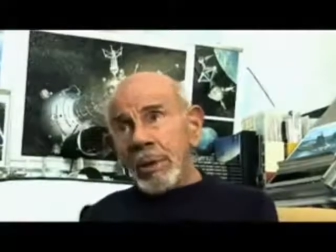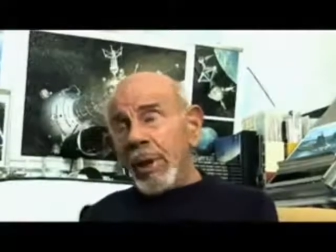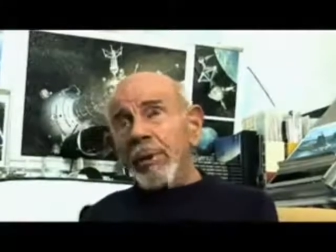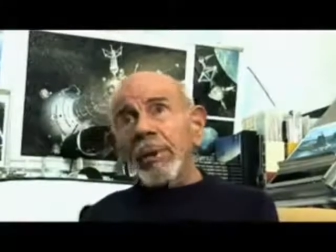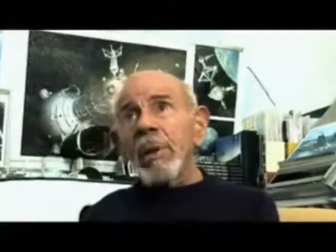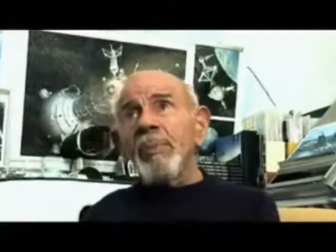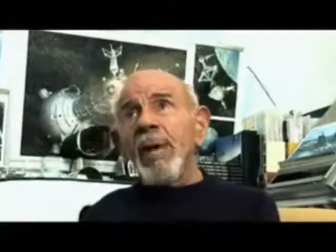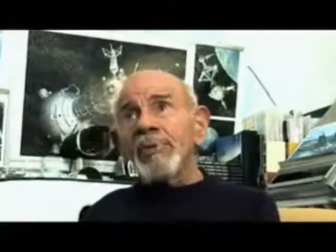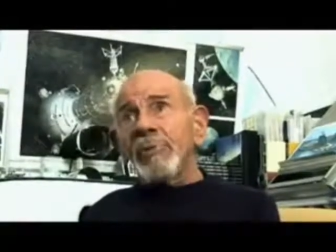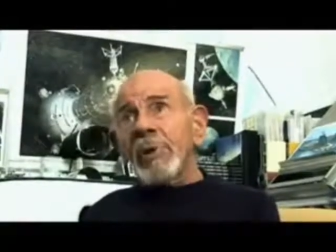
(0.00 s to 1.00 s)
to the carrying
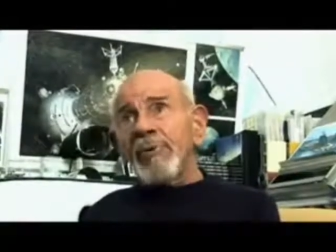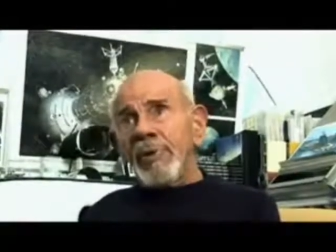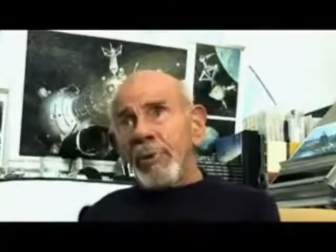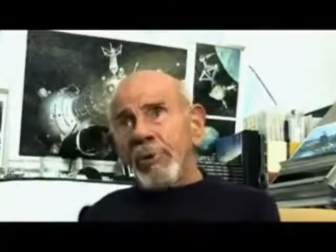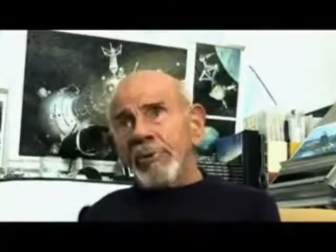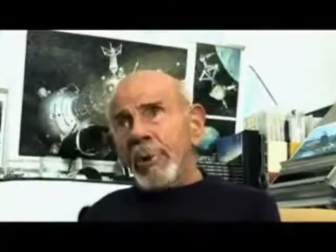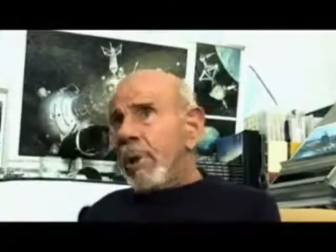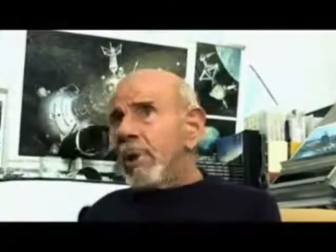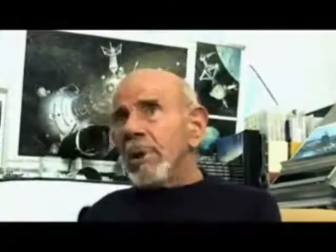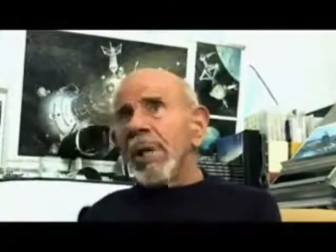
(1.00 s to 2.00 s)
capacity of the
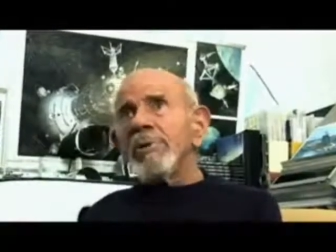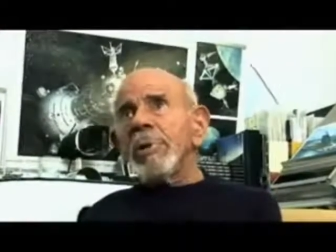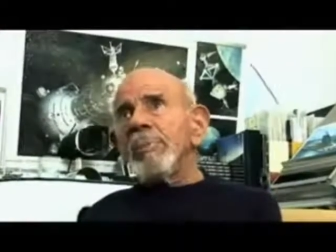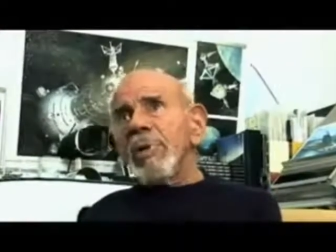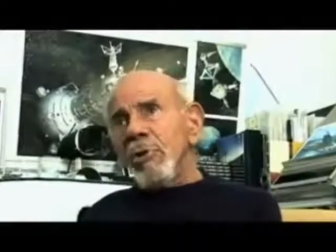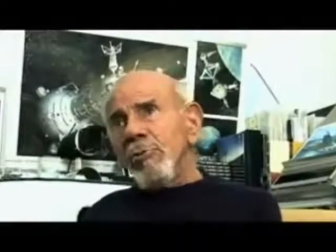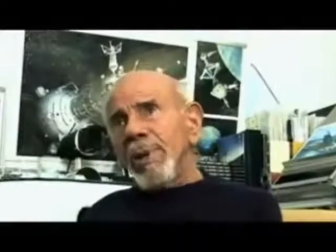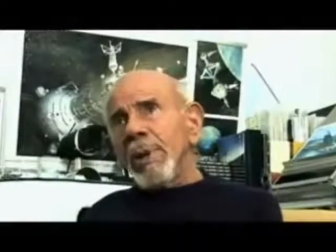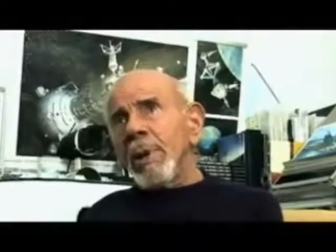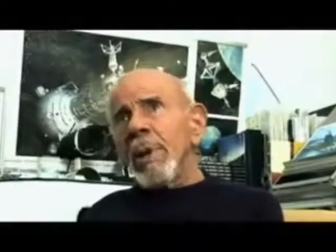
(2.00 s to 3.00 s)
earth, not some
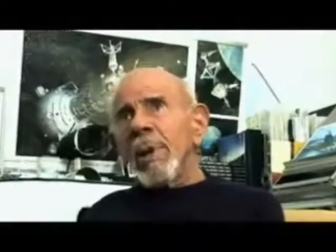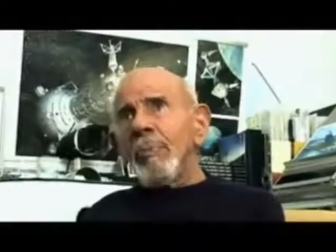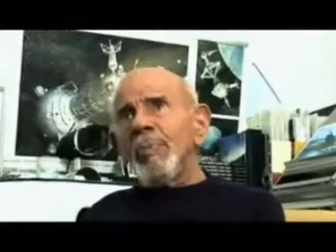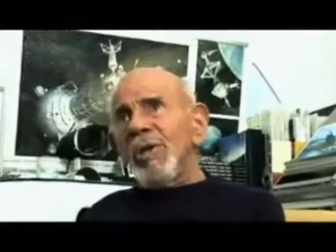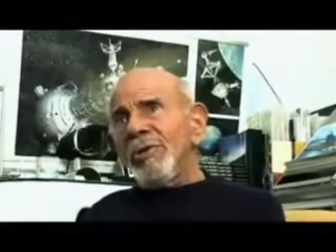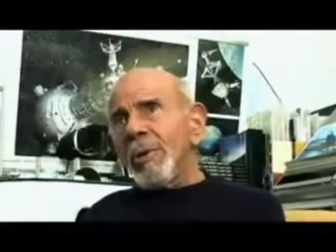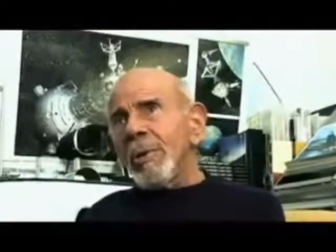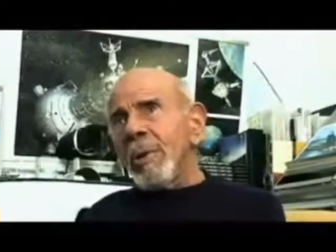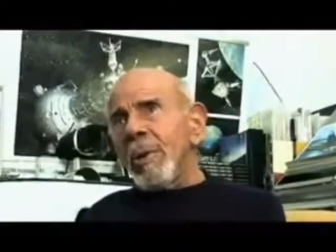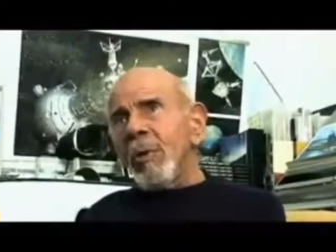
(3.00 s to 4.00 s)
human
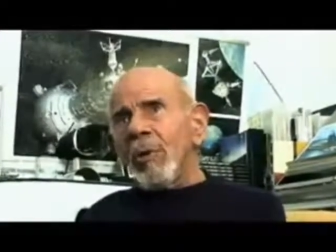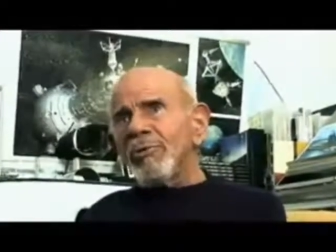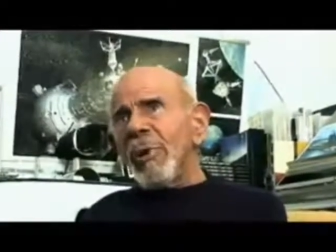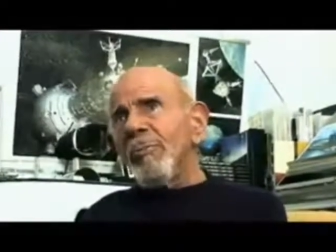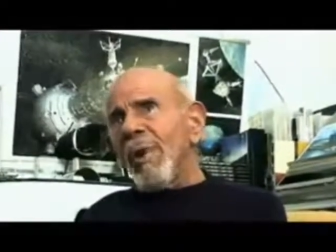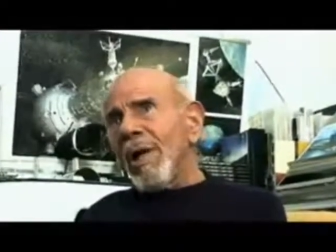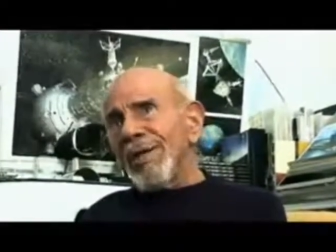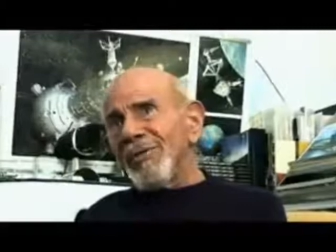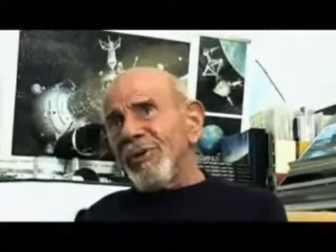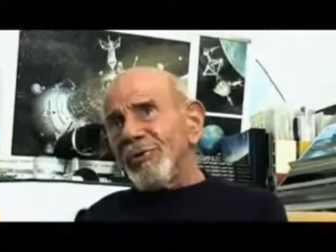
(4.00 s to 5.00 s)
opinion or some
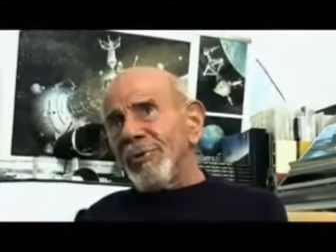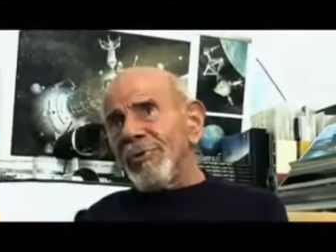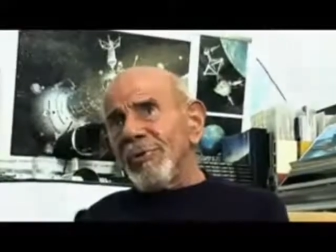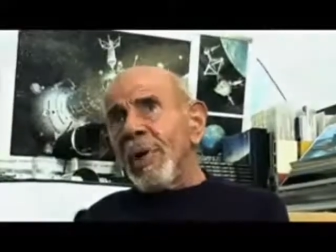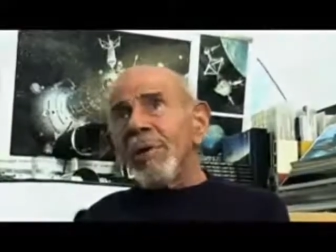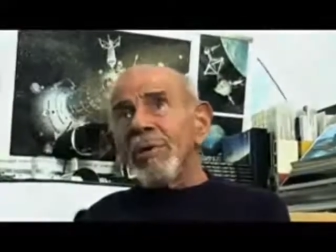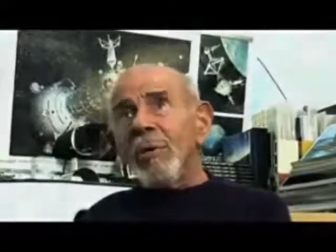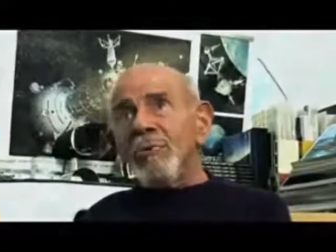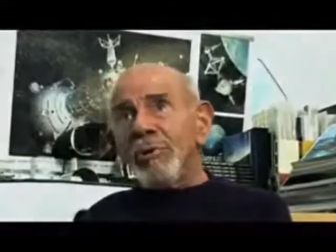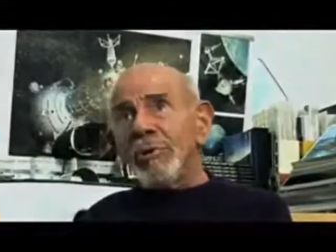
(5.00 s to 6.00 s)
politician's
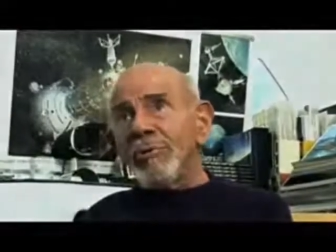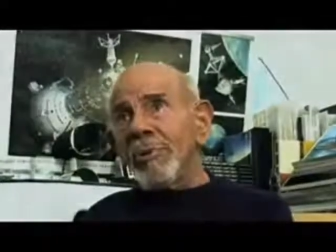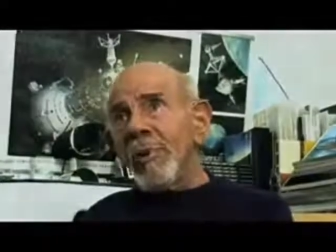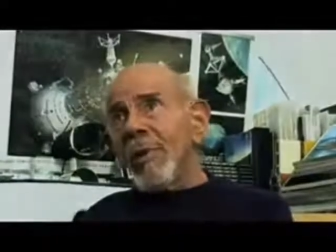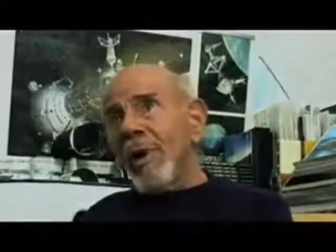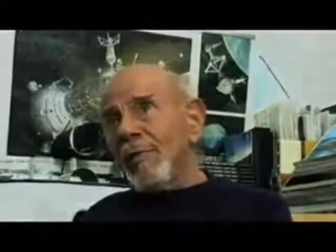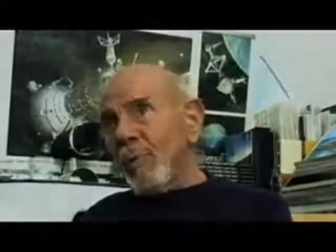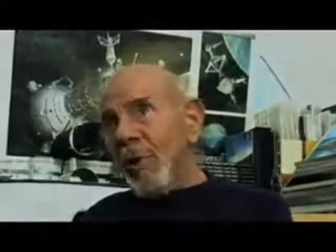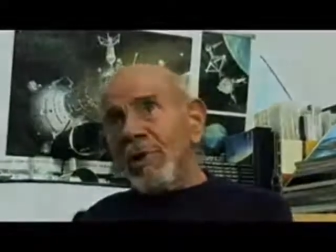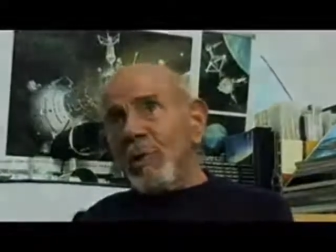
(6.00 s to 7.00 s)
notions
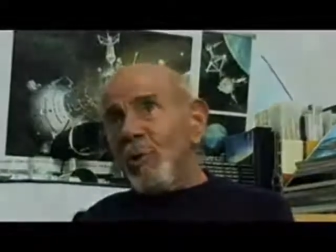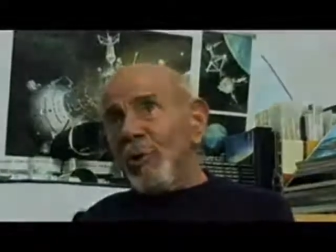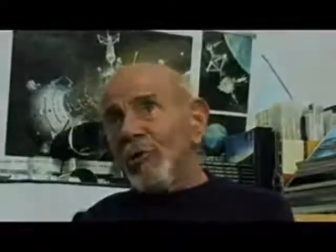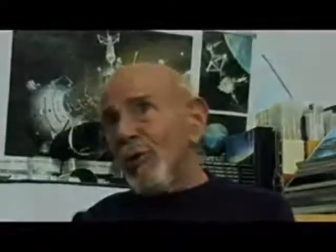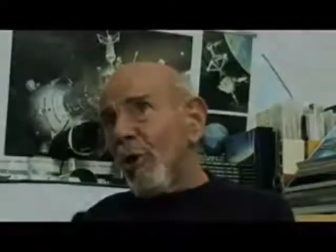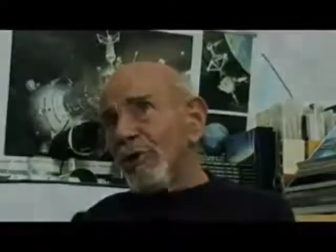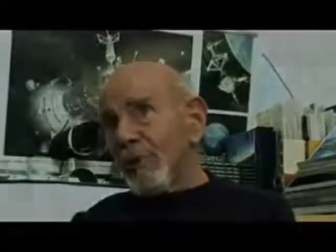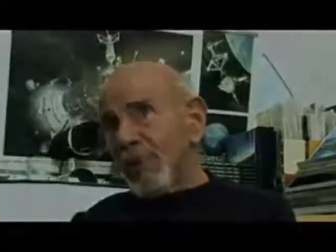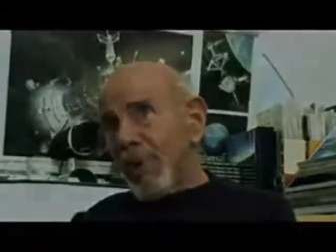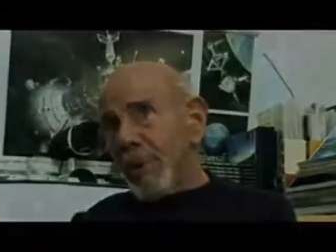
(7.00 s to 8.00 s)
of the way the world
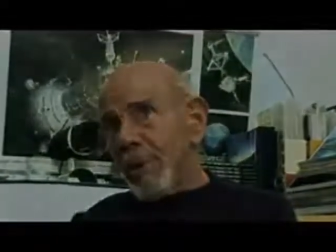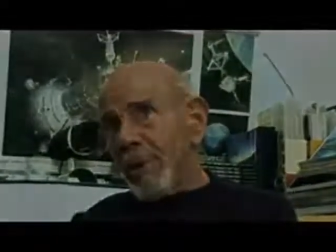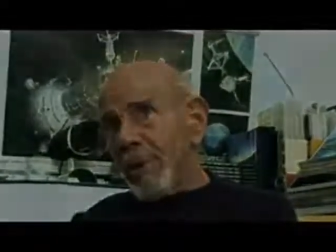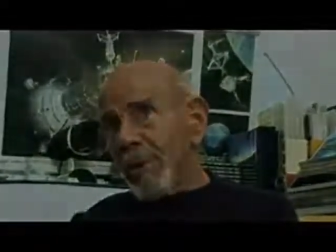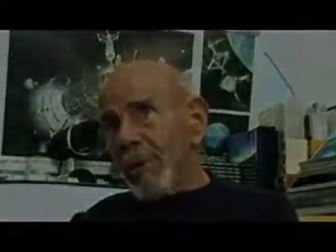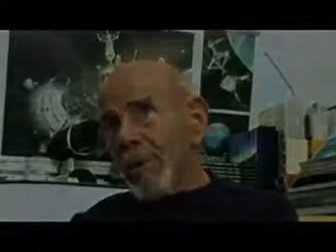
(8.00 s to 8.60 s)
ought to be,